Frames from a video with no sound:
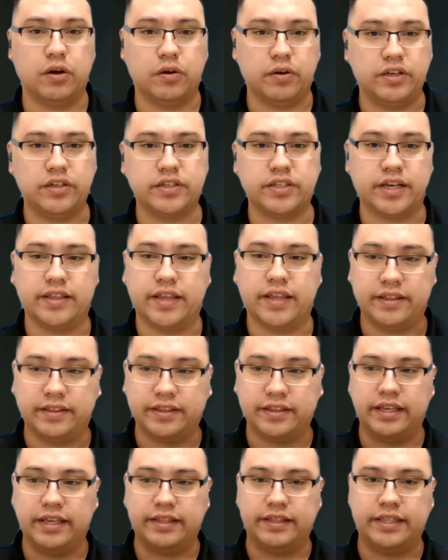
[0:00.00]
You know, you said
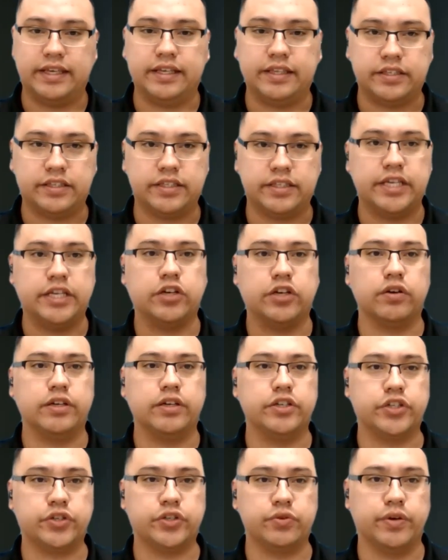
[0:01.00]
that the, the, senior
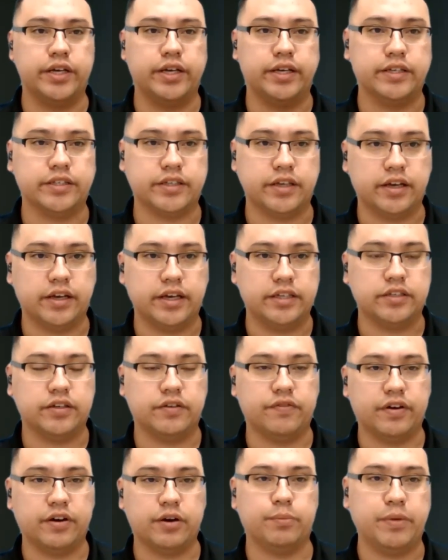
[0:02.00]
industry is a is
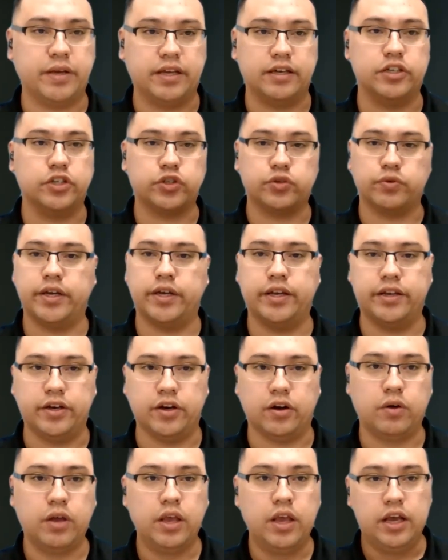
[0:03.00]
a very big industry. You
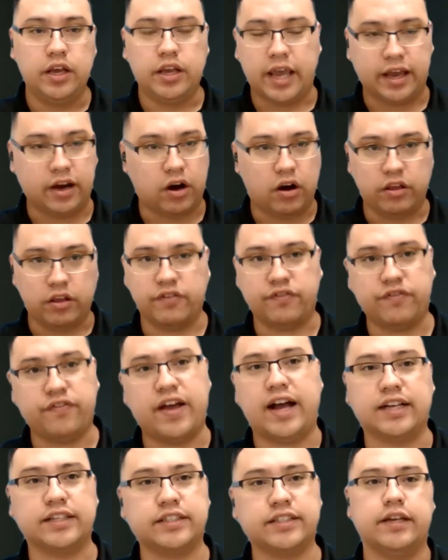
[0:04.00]
know, had all the
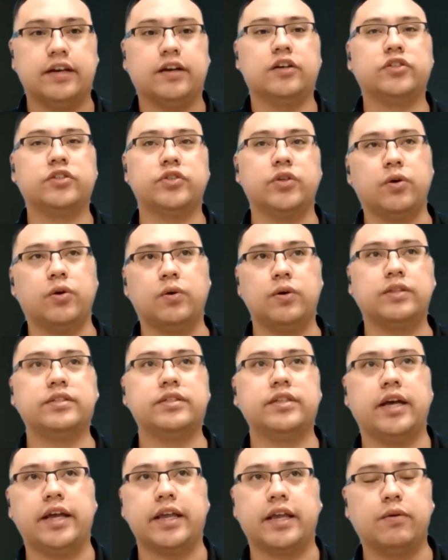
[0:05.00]
facts there, so
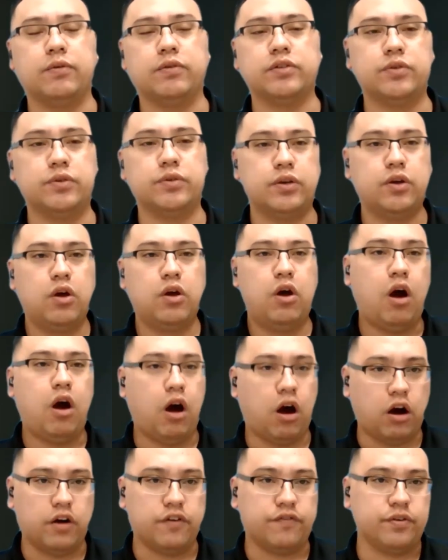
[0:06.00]
it's like it wasn't
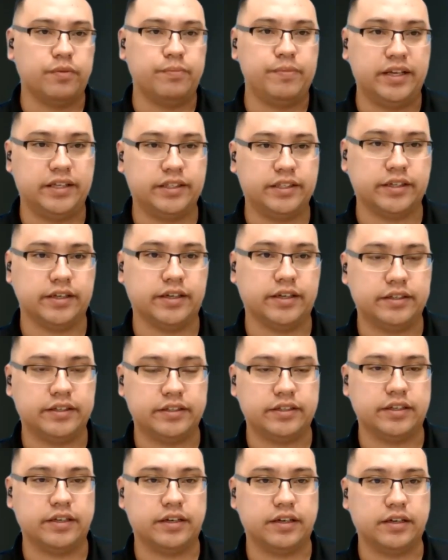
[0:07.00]
hard for me to
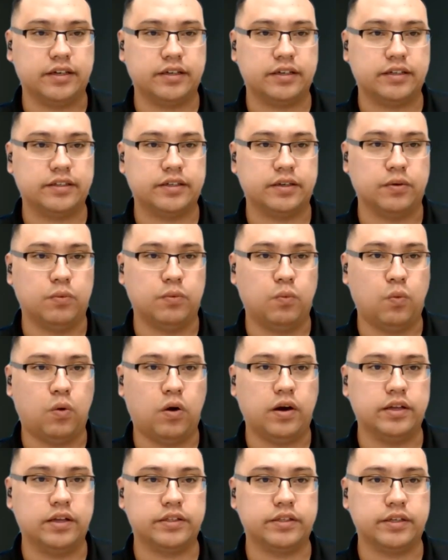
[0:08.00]
to to
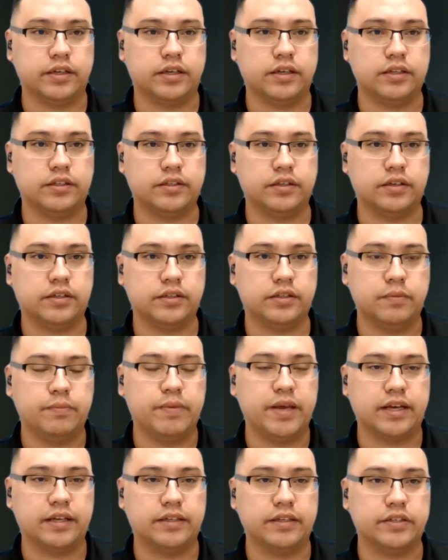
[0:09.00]
want to to to
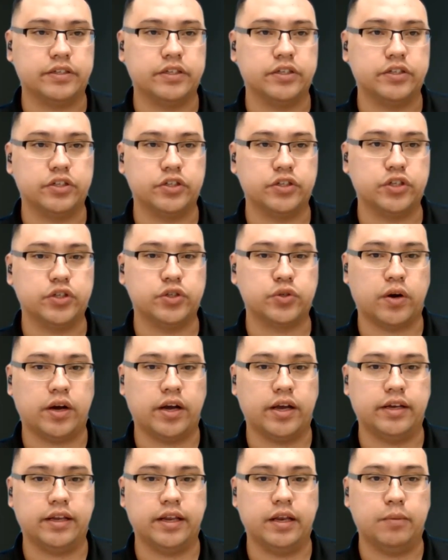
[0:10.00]
make a decision to
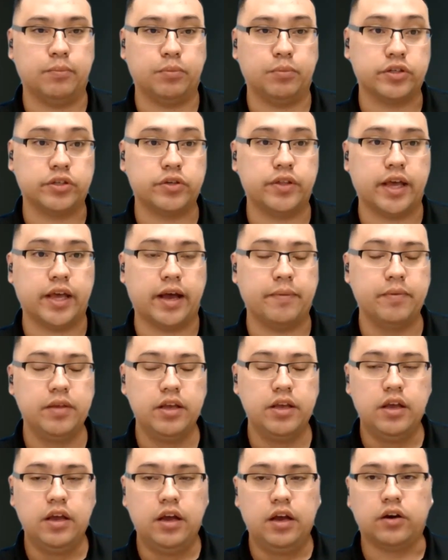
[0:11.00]
try and, and pursue that
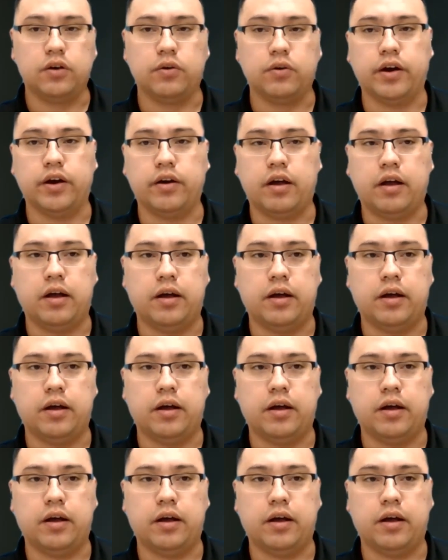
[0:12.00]
career.